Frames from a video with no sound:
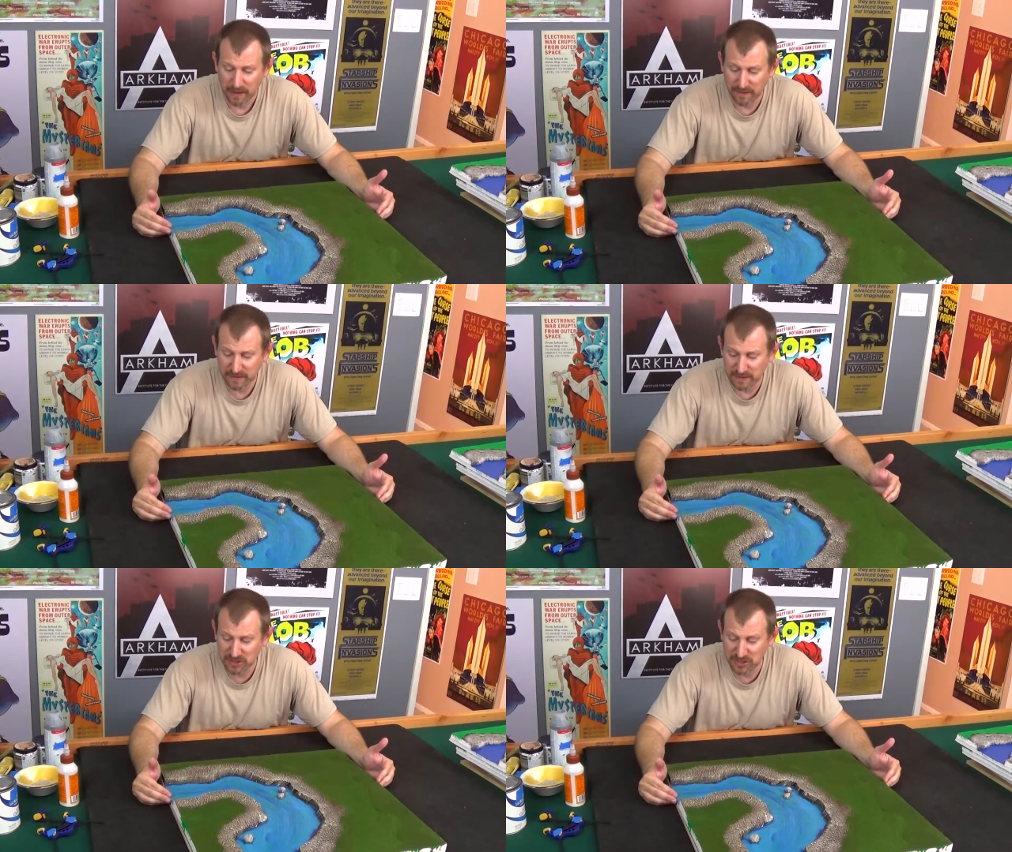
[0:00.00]
And
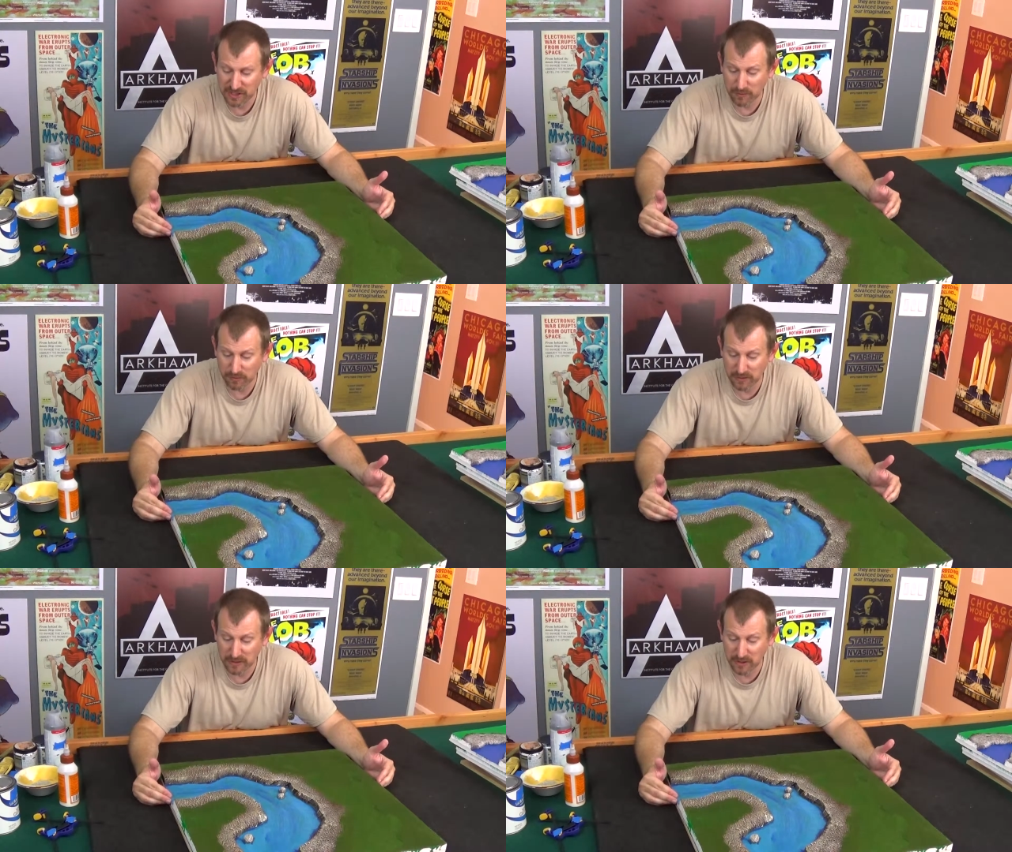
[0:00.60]
these
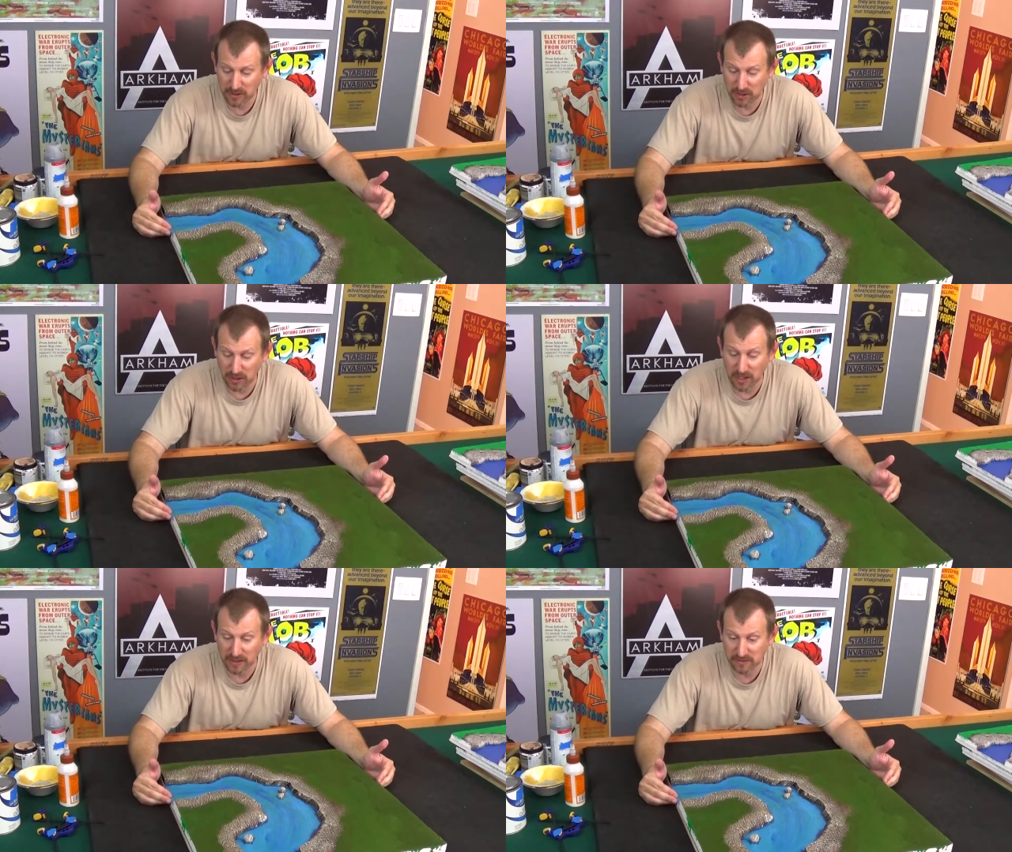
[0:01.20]
generally
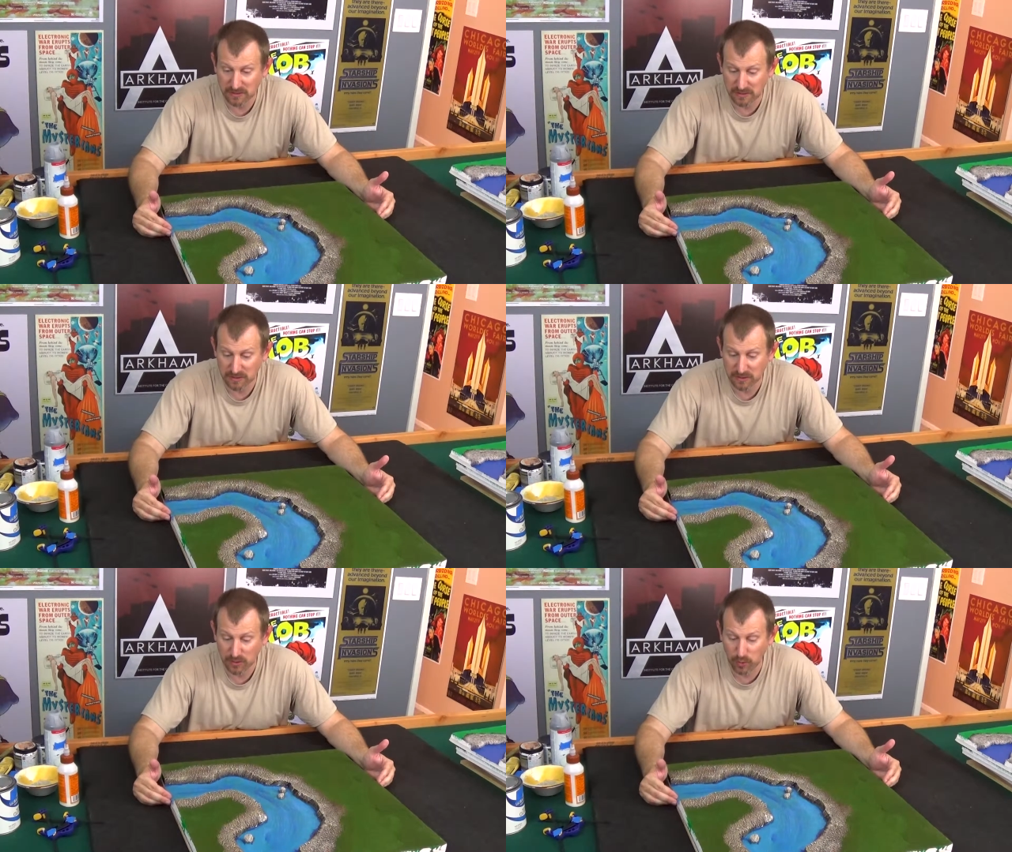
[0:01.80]
cost
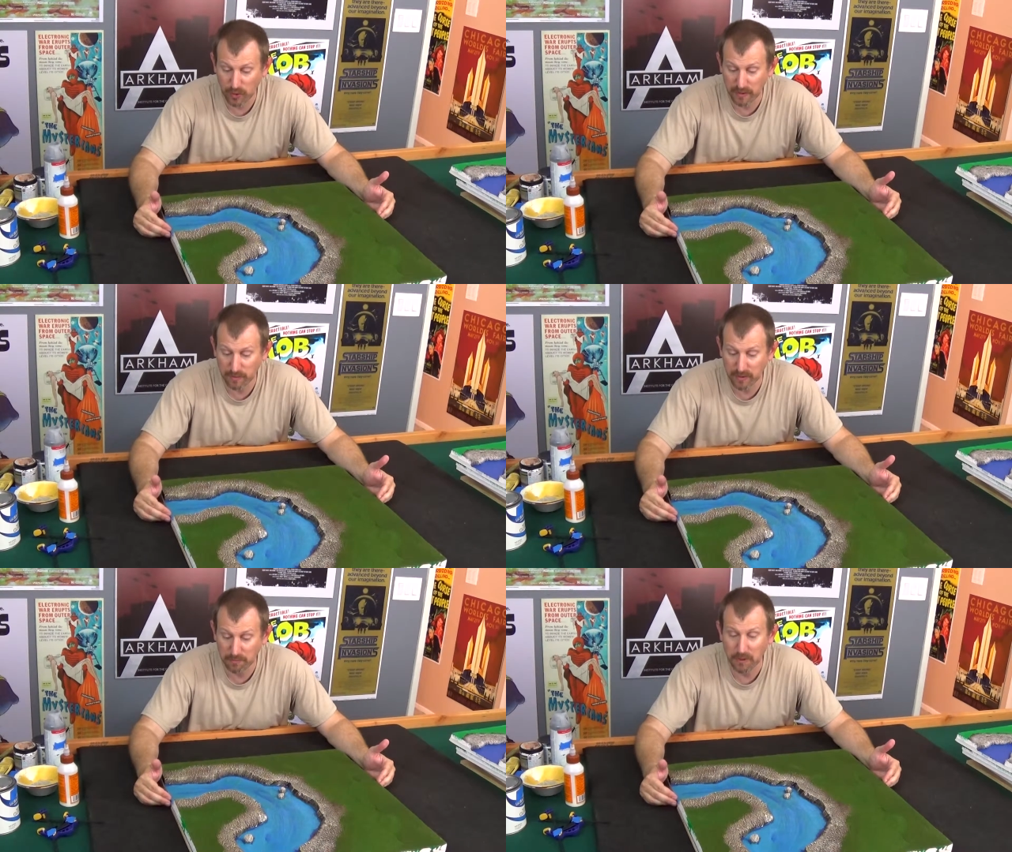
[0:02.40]
quite a
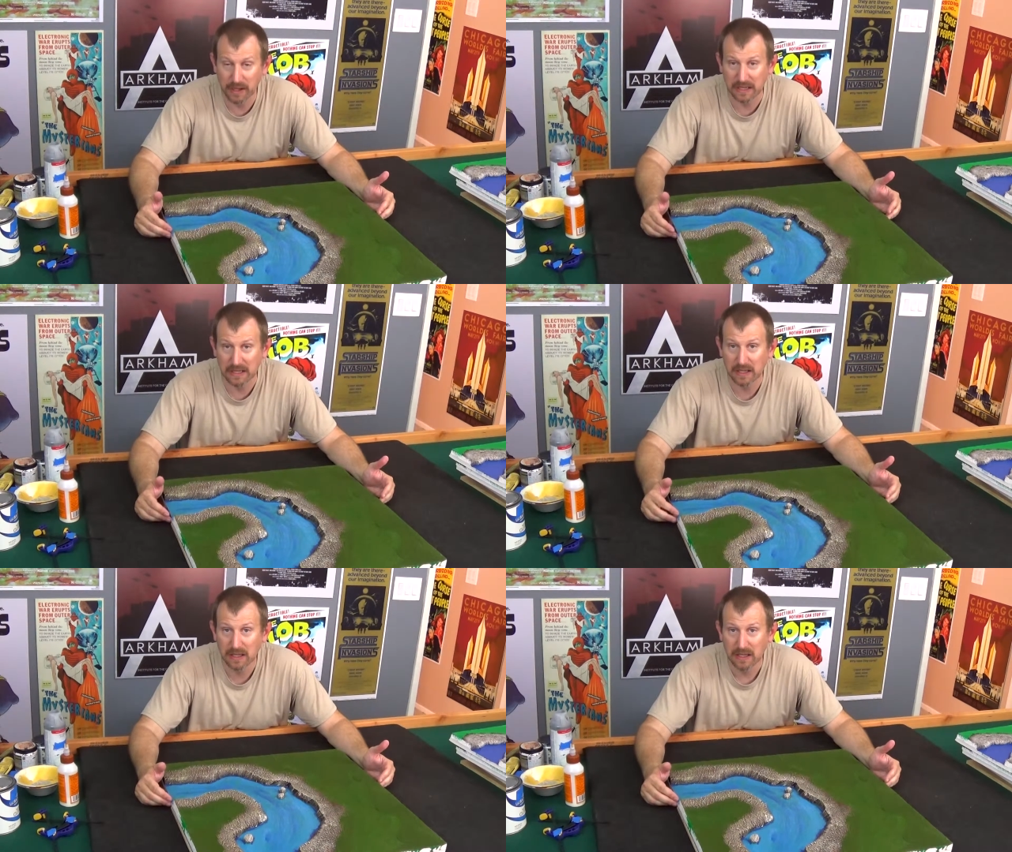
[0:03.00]
bit of money.